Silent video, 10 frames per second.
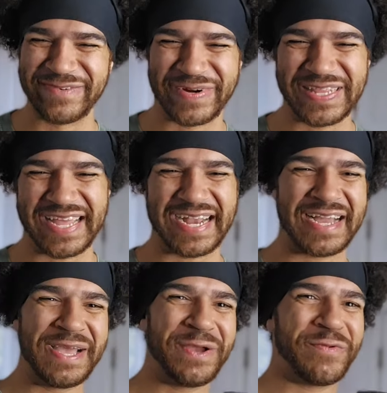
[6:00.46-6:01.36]
where like
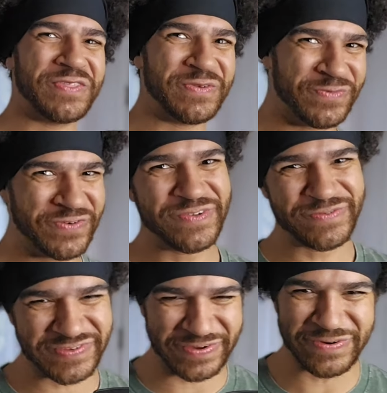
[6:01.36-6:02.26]
when the movie
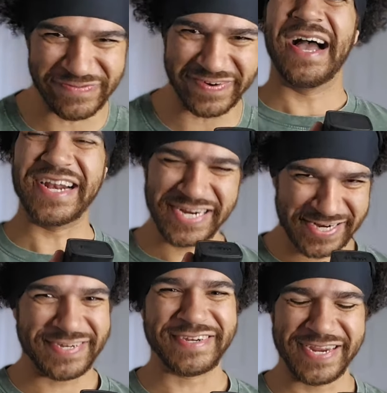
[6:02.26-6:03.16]
was over, I
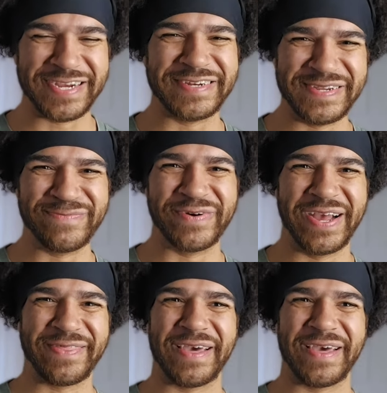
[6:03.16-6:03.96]
needed to take a deep breath.